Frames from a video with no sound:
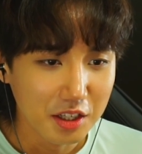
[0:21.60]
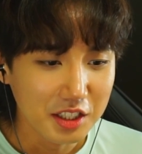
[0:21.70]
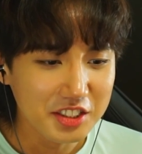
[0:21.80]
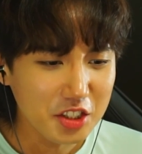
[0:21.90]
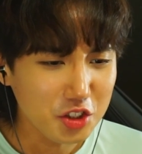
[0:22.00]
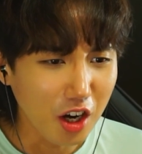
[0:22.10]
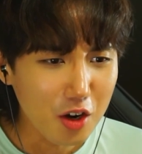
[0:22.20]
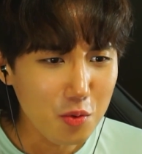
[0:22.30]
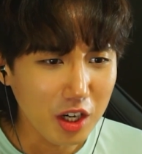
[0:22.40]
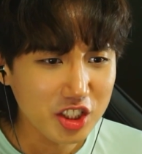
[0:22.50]
Is the
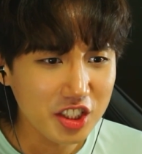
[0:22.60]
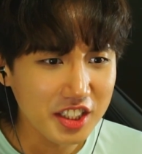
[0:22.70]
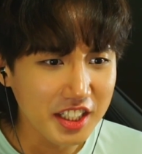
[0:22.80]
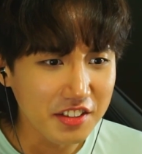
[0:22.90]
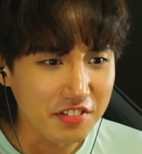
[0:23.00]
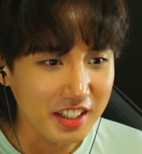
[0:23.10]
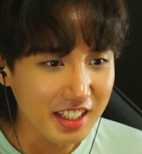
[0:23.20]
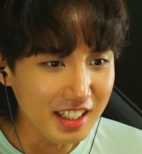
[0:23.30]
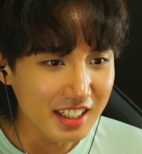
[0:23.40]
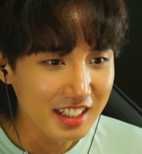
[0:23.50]
dog watching
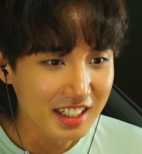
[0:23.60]
TV?